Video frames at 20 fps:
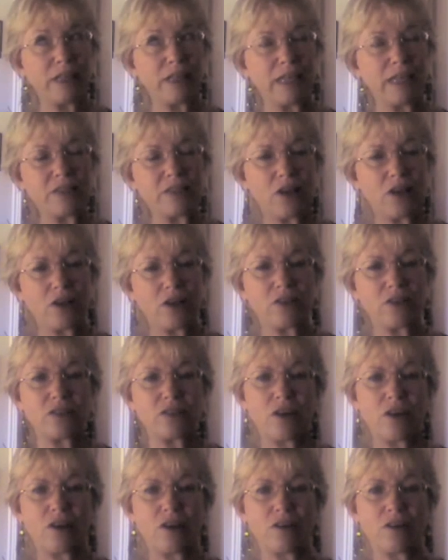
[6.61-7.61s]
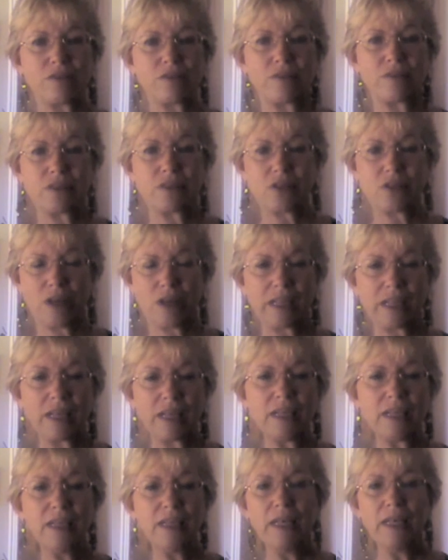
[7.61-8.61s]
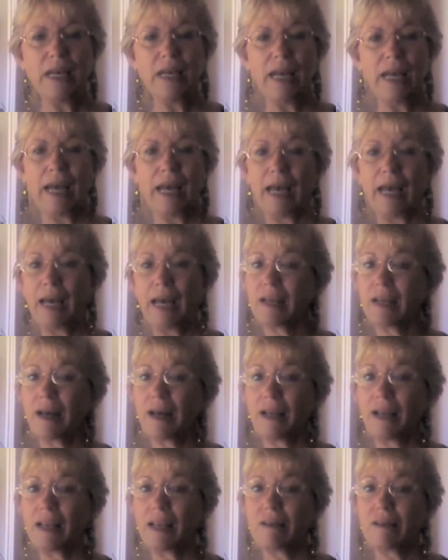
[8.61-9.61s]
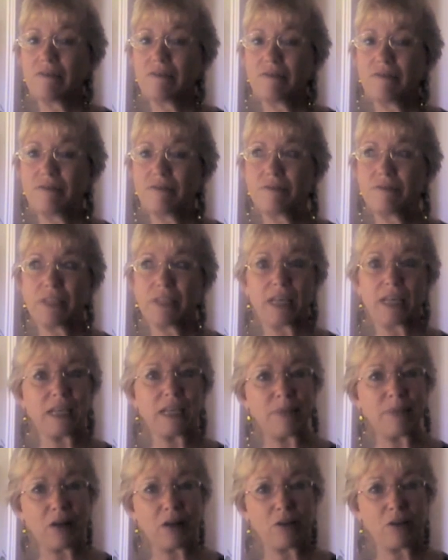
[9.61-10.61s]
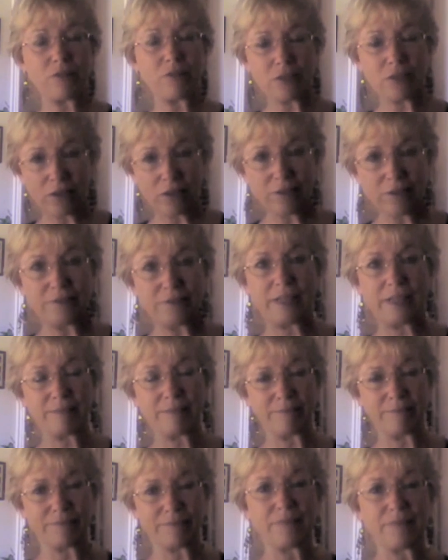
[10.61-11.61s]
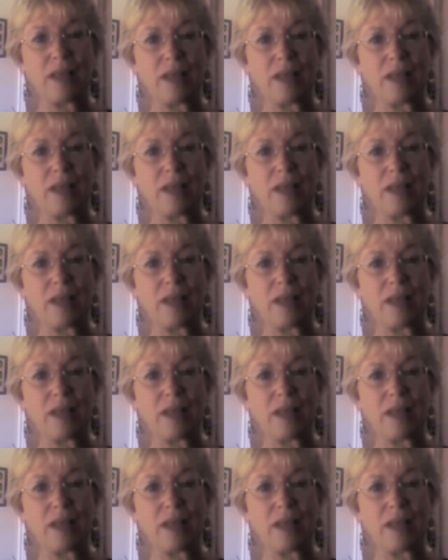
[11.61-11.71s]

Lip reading: on the east coast of Australia, and I love taking macro photography.